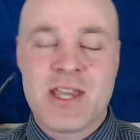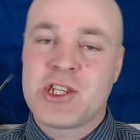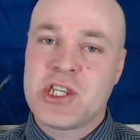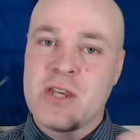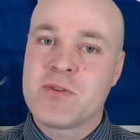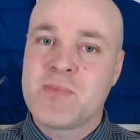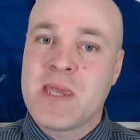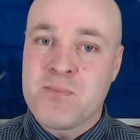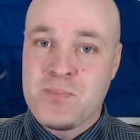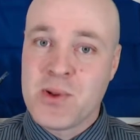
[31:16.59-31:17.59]
she was
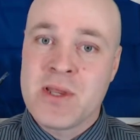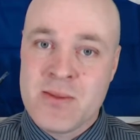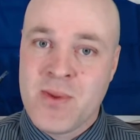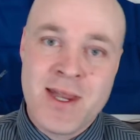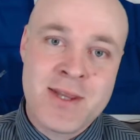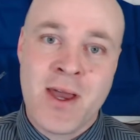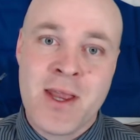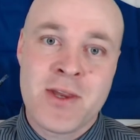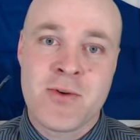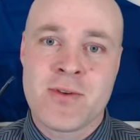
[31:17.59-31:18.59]
being bullied by a
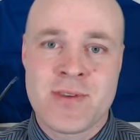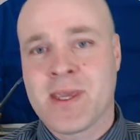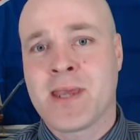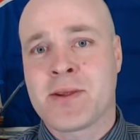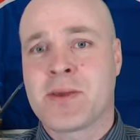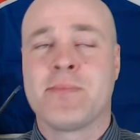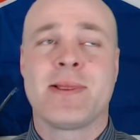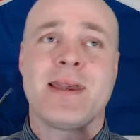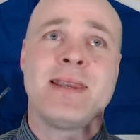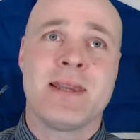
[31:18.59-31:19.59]
9-year-old son
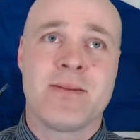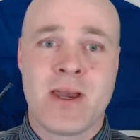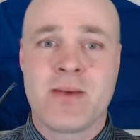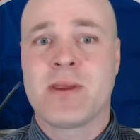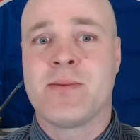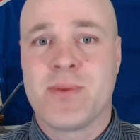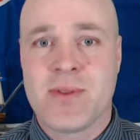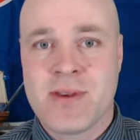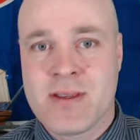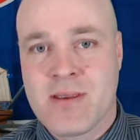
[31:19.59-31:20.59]
complaining about being
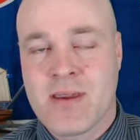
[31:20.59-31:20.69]
bullied.